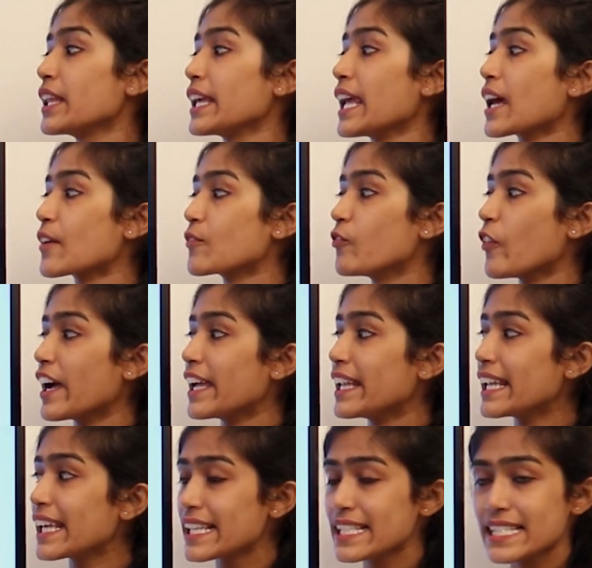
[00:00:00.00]
they are
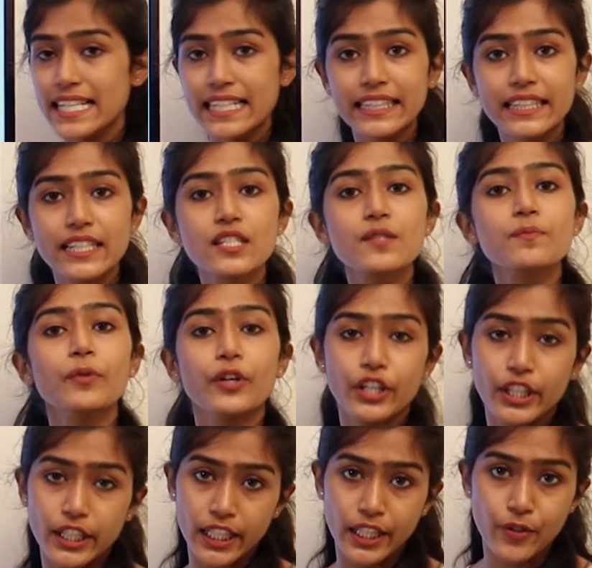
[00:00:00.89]
violating this
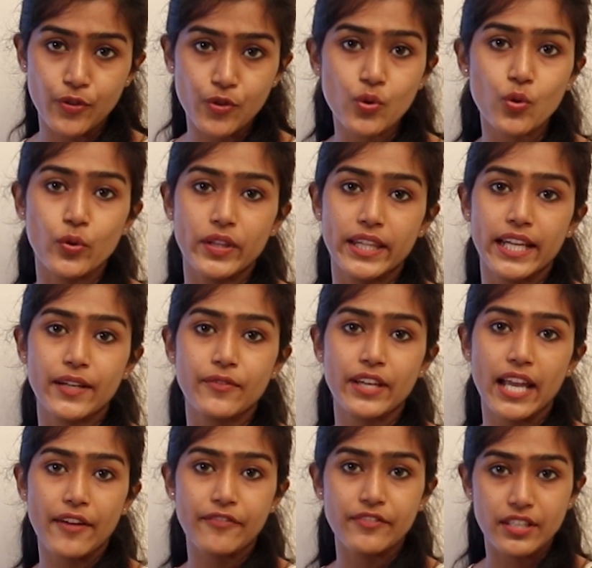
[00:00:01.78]
particular rule that
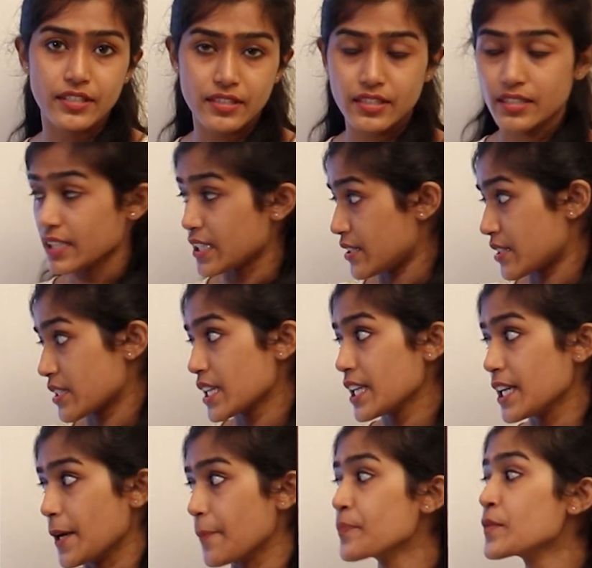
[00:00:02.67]
we have discussed
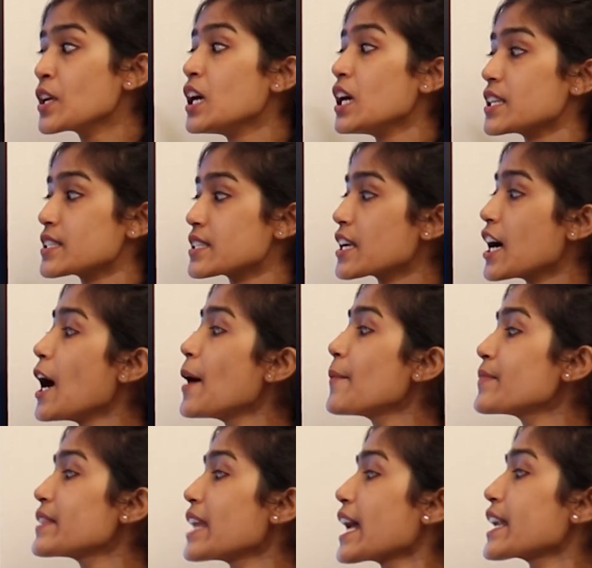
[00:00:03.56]
here. A
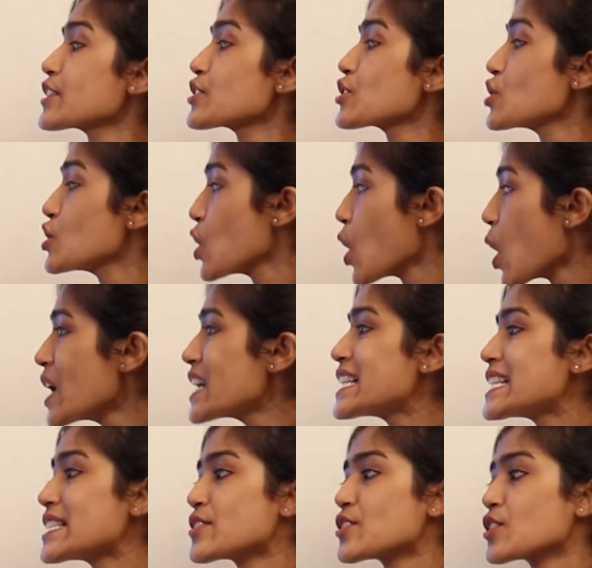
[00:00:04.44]
term that is
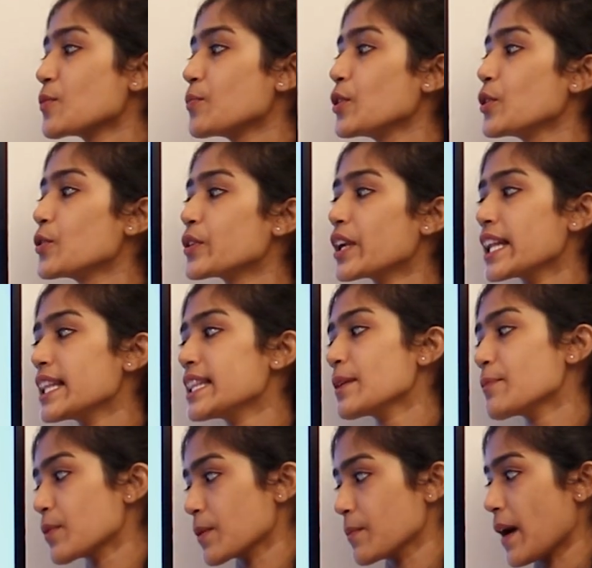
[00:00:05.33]
not distributed in
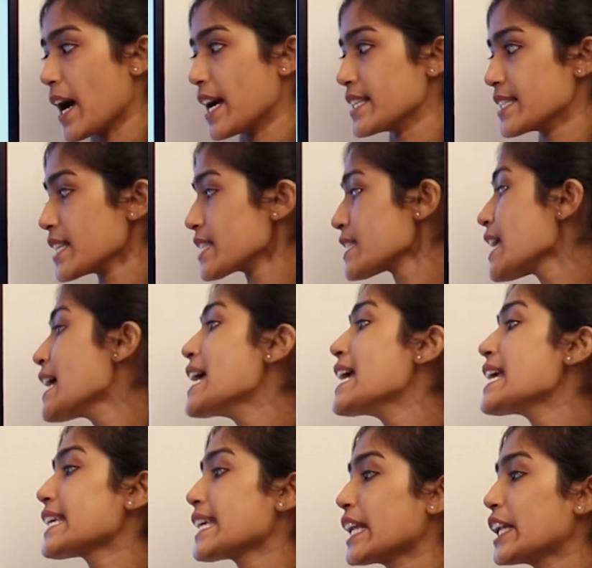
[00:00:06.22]
the premises
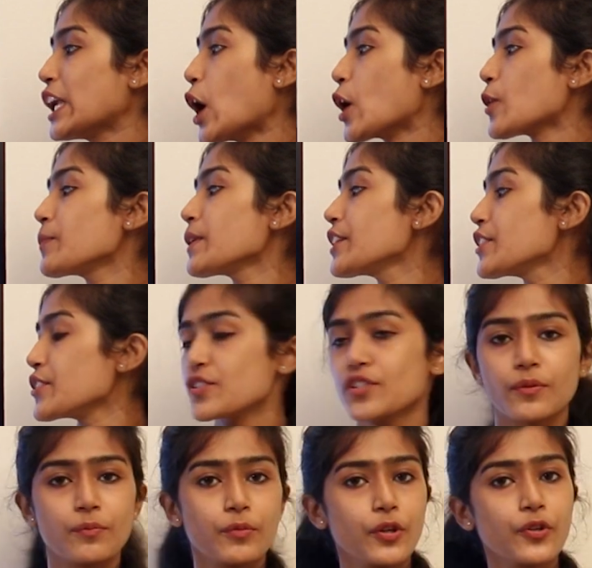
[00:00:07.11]
cannot be
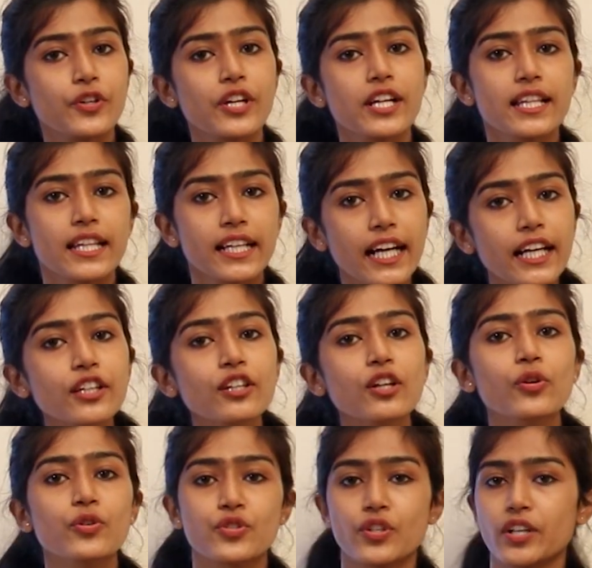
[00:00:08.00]
distributed in the
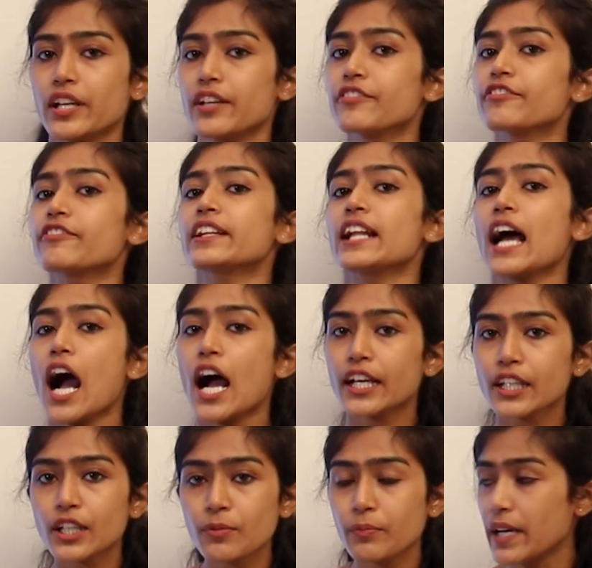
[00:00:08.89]
conclusion. If an
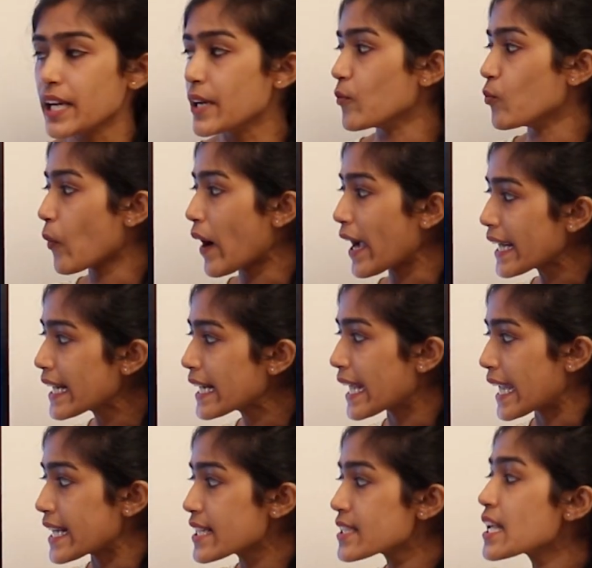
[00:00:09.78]
argument
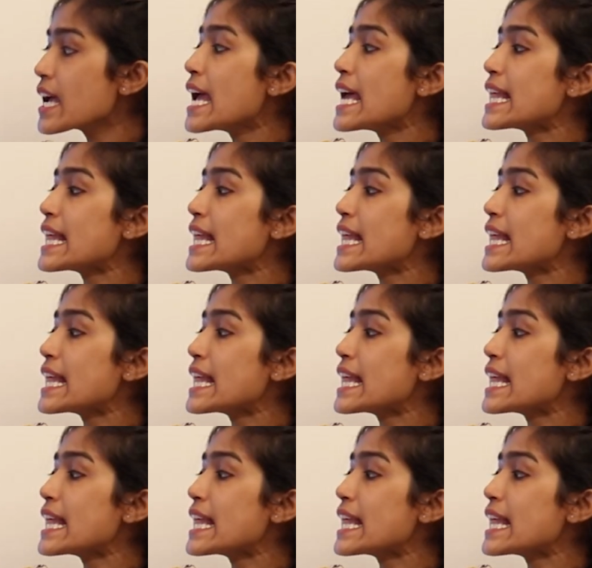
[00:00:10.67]
violates